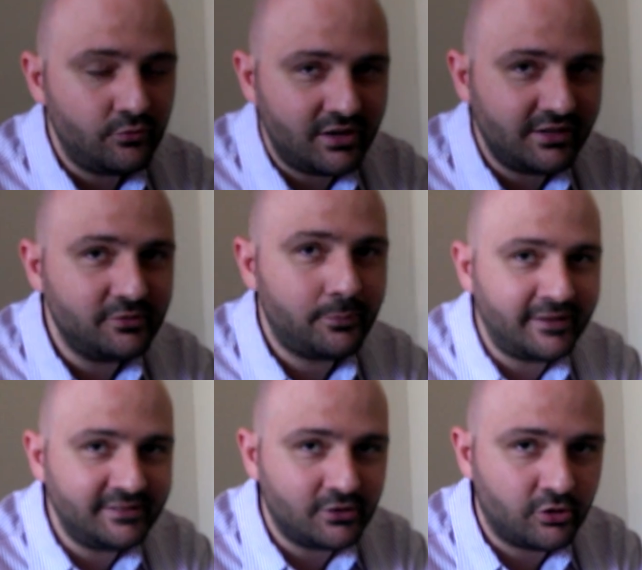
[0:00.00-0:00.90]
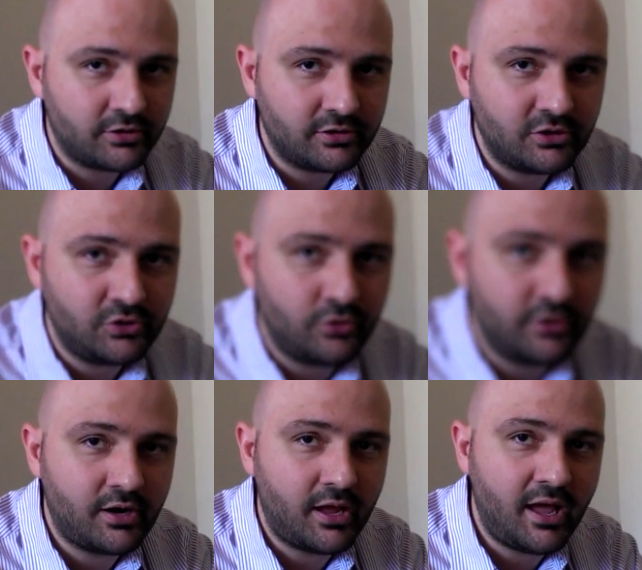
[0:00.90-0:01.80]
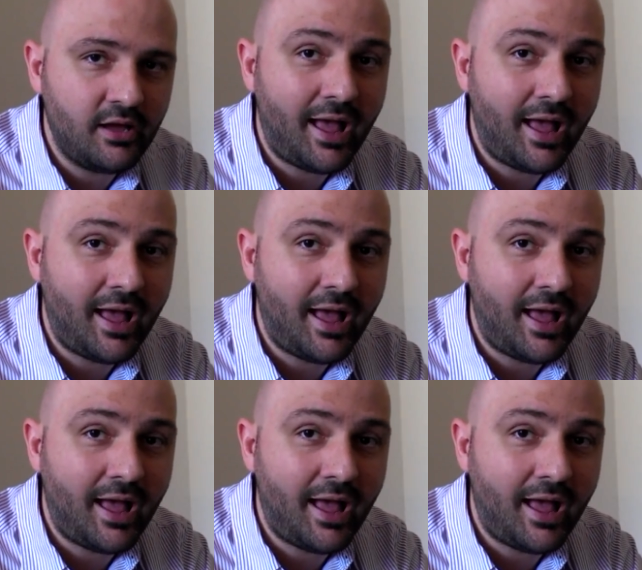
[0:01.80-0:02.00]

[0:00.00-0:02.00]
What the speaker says: really depending on your